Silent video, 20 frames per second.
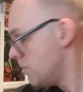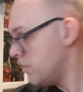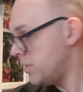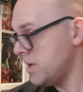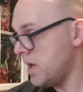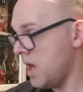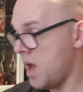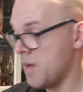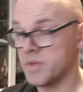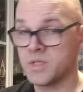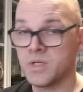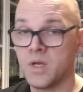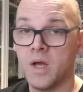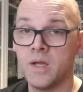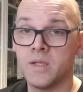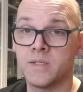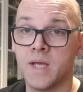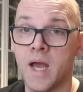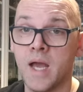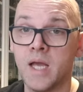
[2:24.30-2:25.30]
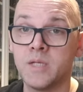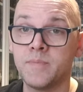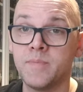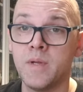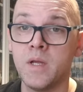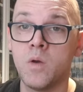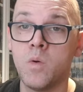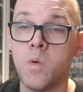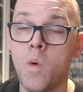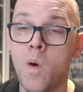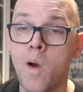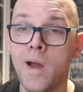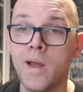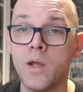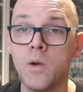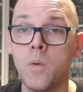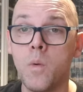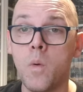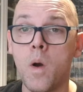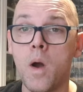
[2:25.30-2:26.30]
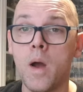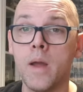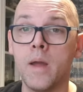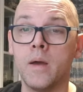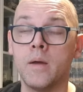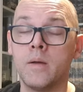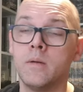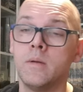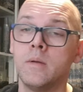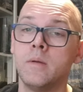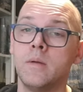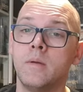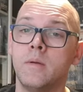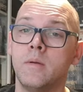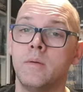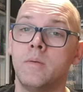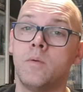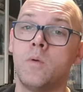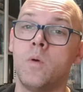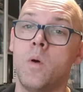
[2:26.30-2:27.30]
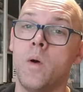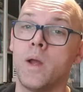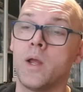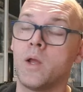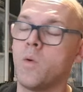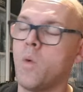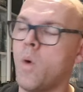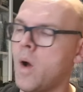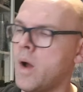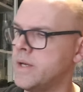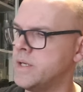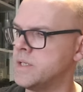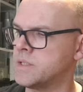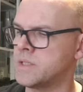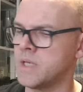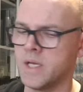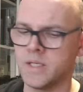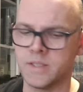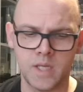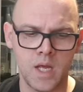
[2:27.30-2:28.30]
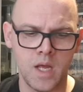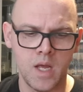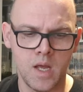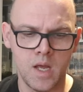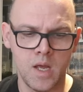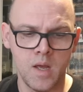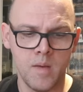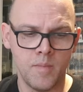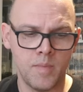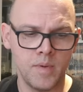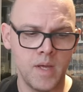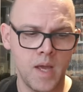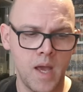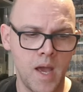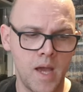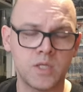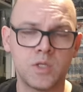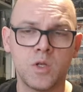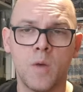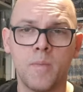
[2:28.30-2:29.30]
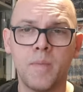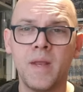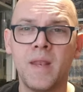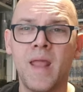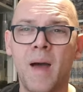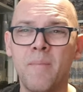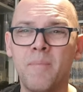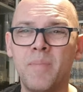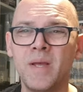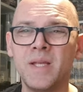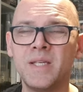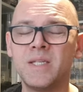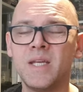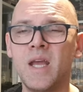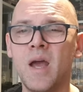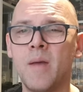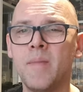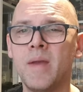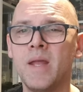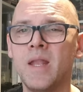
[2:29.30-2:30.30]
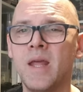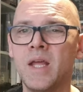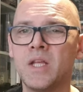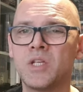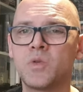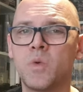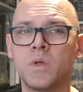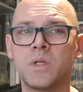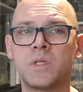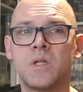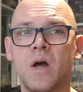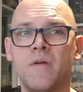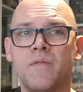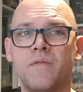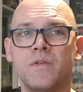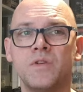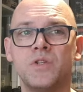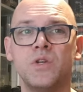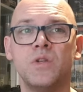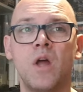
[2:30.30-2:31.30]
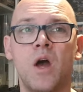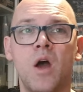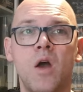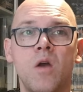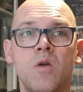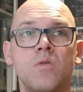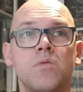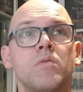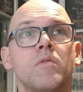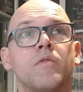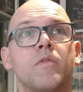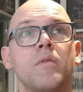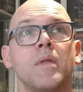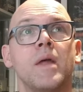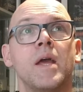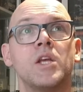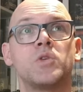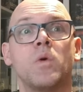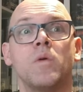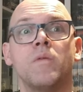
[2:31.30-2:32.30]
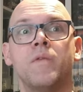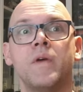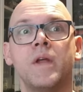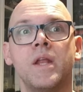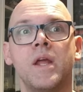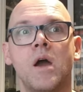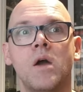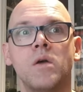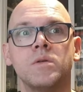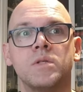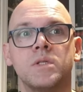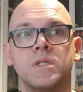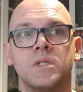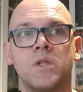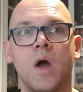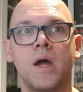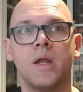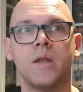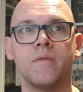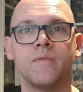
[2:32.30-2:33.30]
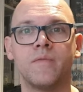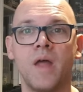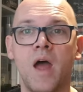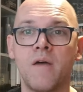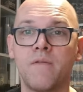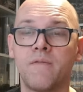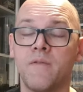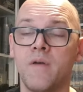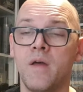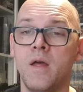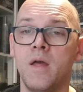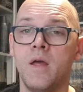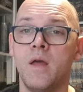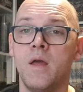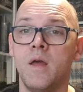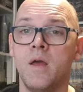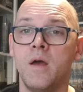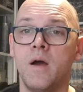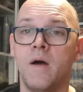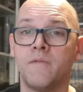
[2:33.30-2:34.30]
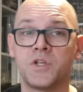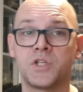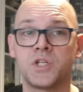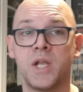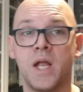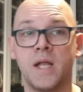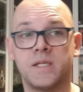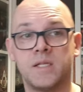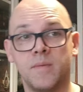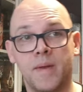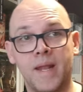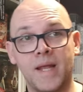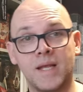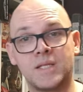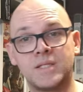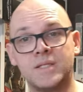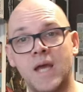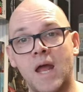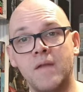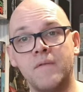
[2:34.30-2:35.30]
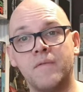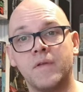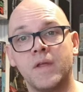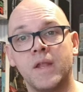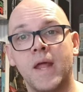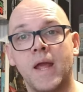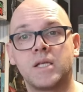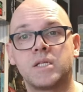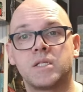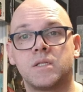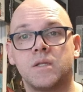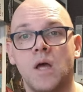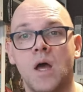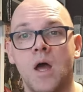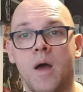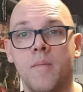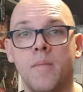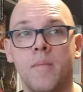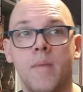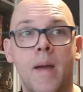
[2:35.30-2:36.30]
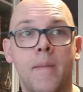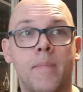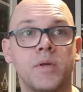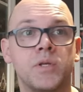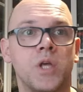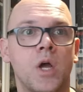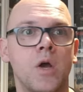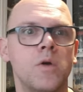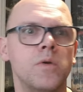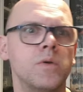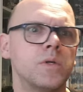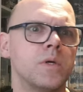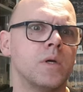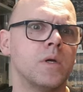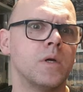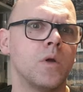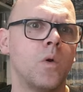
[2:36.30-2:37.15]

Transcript: But yeah, besides that, it's been quite quiet. Quite quiet, he says. But yeah, it's not been that busy. I mean, the Hit Squad stuff, as you know, from the Hit Squad videos, has died a death. Just selecting my next 10 for the next episode.